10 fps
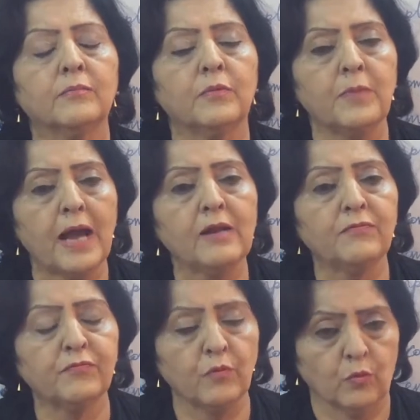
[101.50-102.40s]
mobile
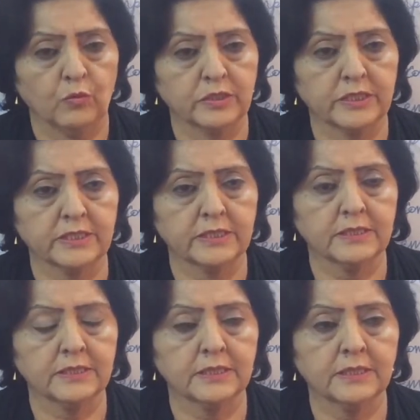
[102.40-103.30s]

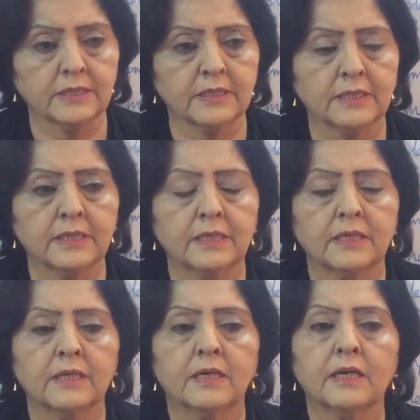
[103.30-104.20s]
phones.
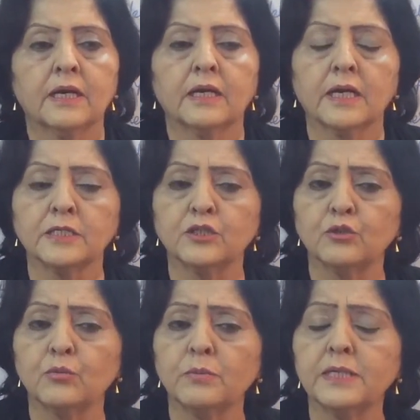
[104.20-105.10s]

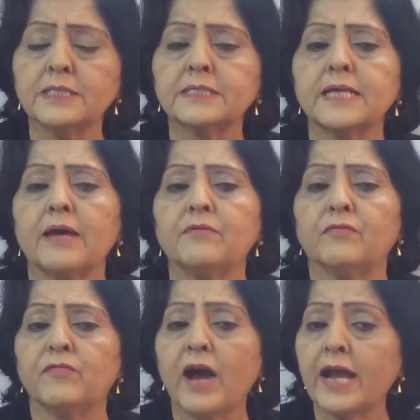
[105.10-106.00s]
Consumers have a
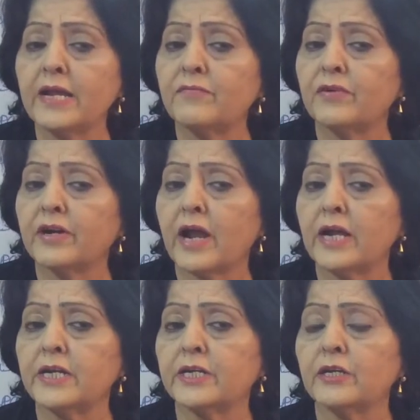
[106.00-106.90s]
wide
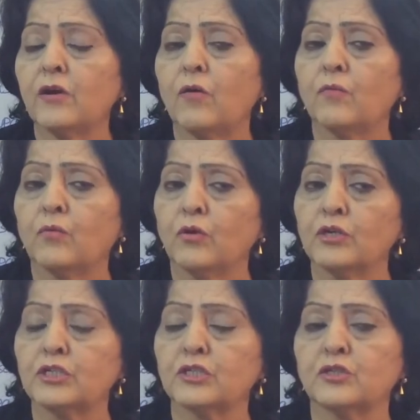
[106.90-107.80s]
variety of
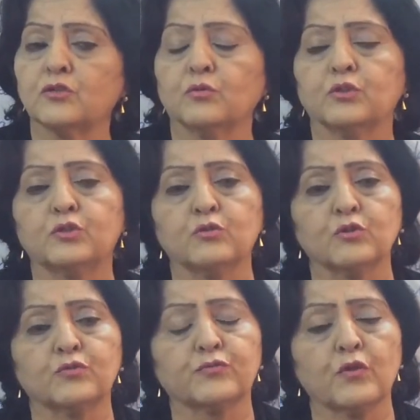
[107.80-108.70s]
goods to
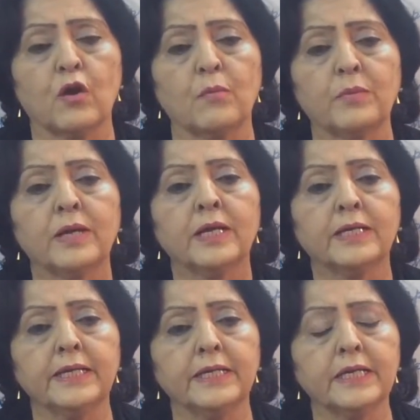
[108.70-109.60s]
choose from
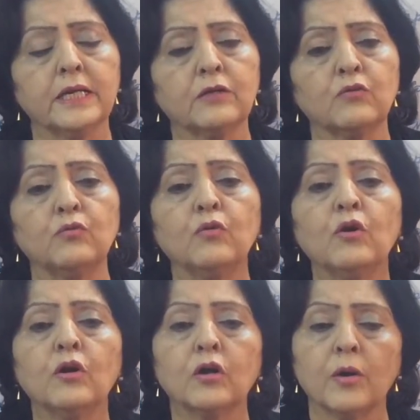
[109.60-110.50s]
leading to
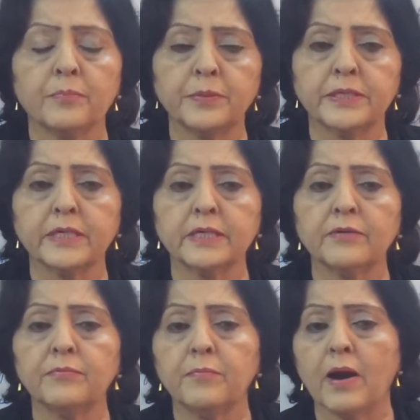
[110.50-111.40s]

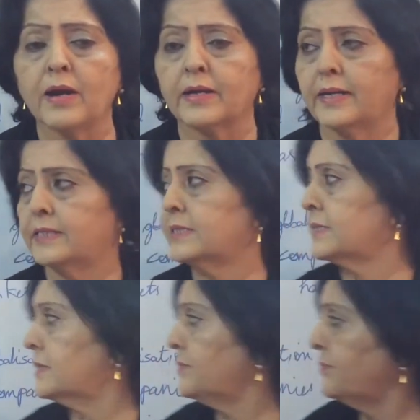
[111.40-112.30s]
competitive
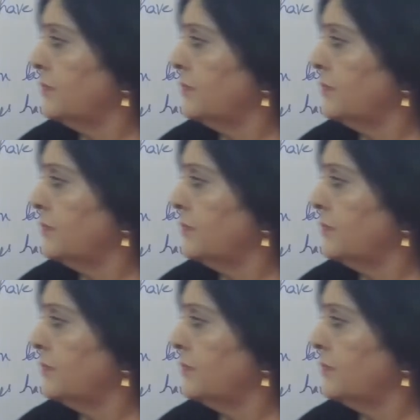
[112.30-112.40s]
markets.